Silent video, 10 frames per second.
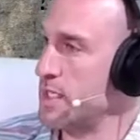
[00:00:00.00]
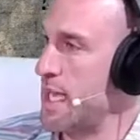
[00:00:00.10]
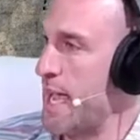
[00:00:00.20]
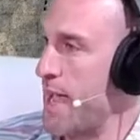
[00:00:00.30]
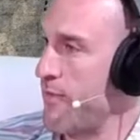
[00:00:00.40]

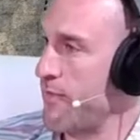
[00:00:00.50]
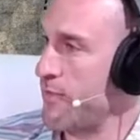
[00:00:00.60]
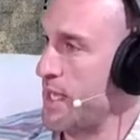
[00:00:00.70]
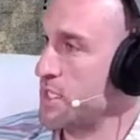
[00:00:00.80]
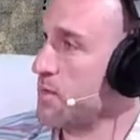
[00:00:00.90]
have
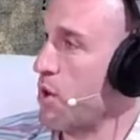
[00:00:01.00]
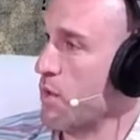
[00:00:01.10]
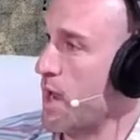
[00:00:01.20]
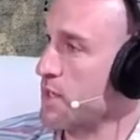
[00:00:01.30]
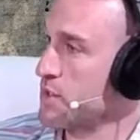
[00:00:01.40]
that small
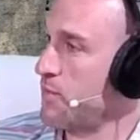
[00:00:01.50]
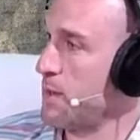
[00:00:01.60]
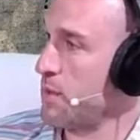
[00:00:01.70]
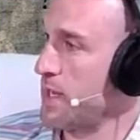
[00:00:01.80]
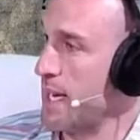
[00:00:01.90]
roster of
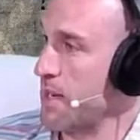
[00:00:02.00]
people that I